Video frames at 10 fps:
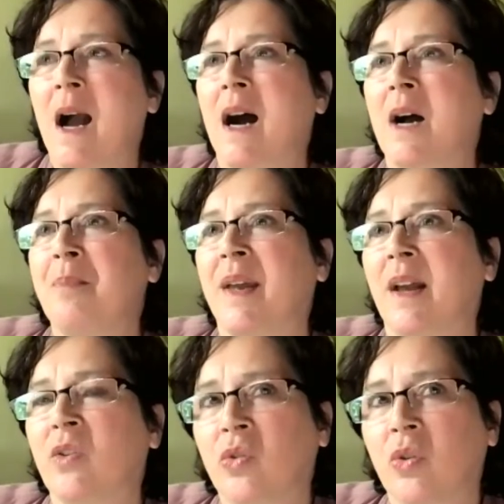And
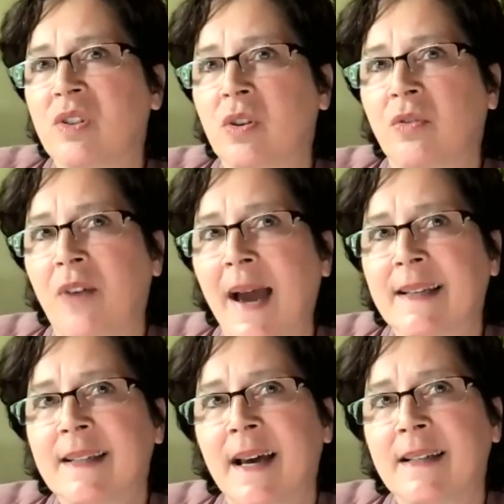also is the
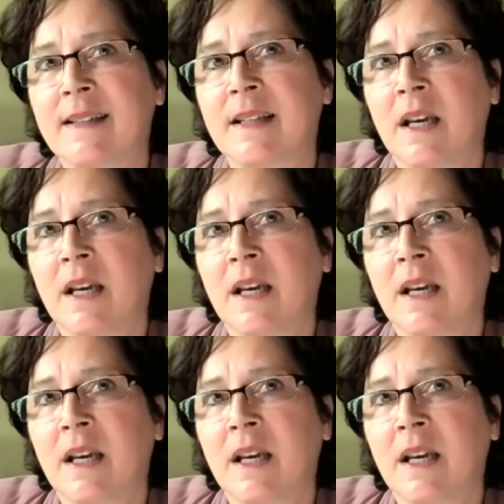fact that,